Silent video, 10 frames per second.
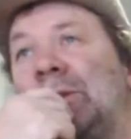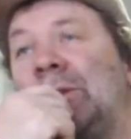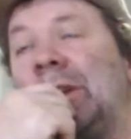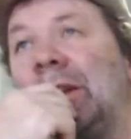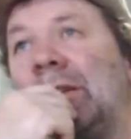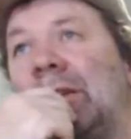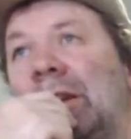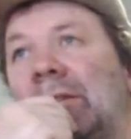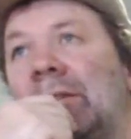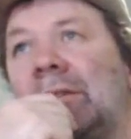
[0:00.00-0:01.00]
it at like
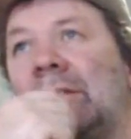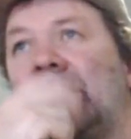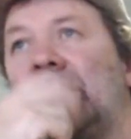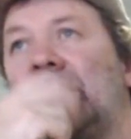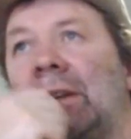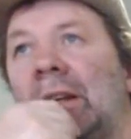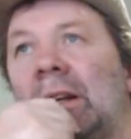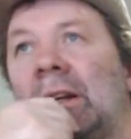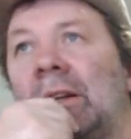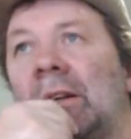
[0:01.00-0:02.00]
215,
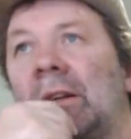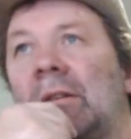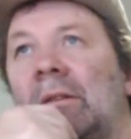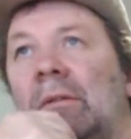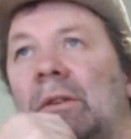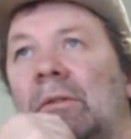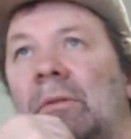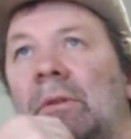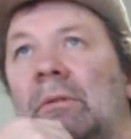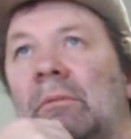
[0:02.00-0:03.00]
I think, which
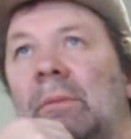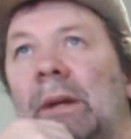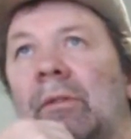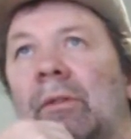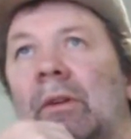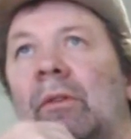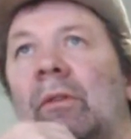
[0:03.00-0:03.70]
would make sense.